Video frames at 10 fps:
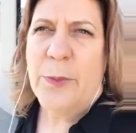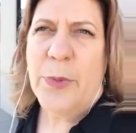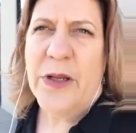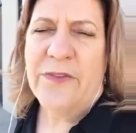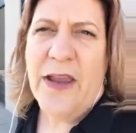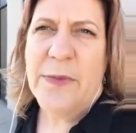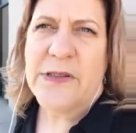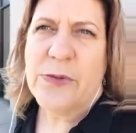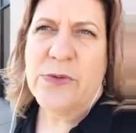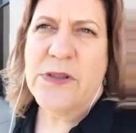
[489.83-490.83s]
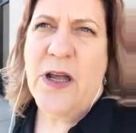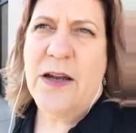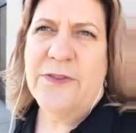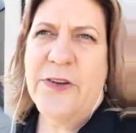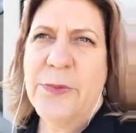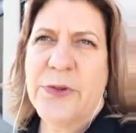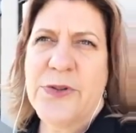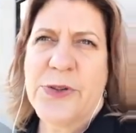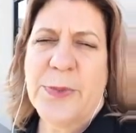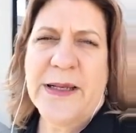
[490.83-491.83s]
pretty famous who's not a film
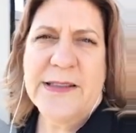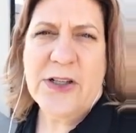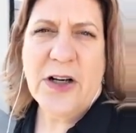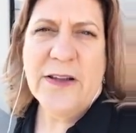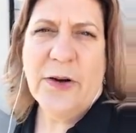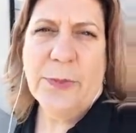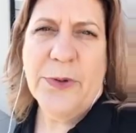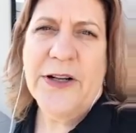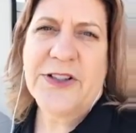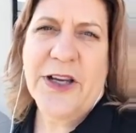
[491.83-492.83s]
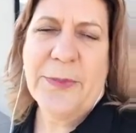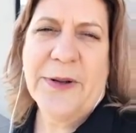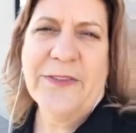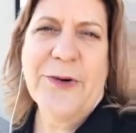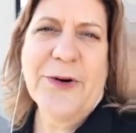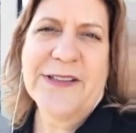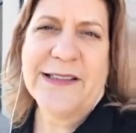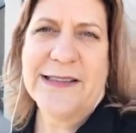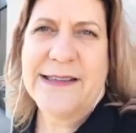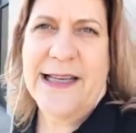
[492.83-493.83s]
producer, but is starting their own production company, of course,
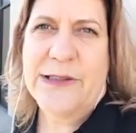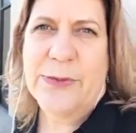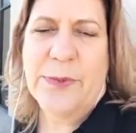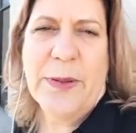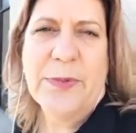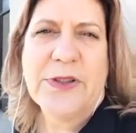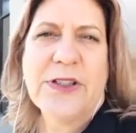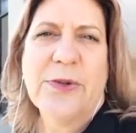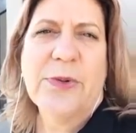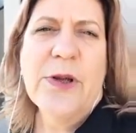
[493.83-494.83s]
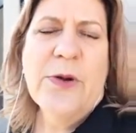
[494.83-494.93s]
because that's what people do